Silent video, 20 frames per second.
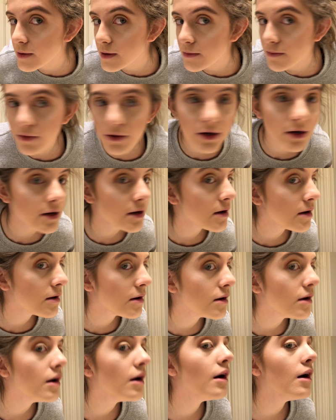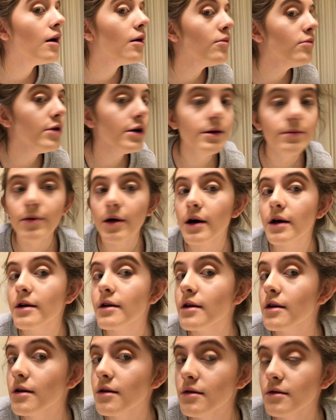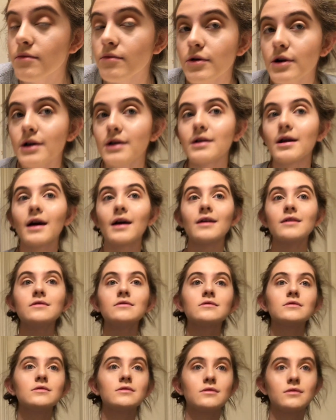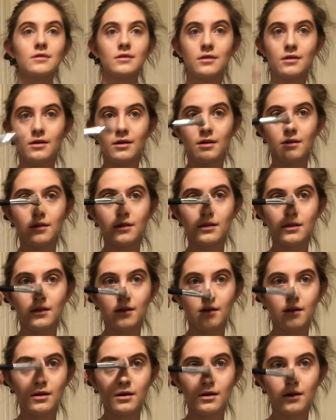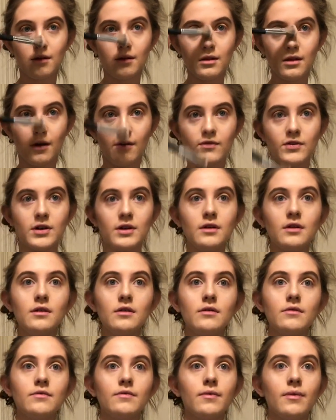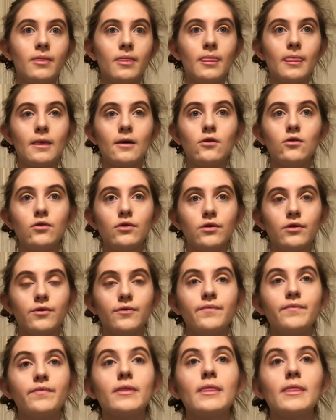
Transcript: but pretty blinding, pretty nice. Loving it. Cool.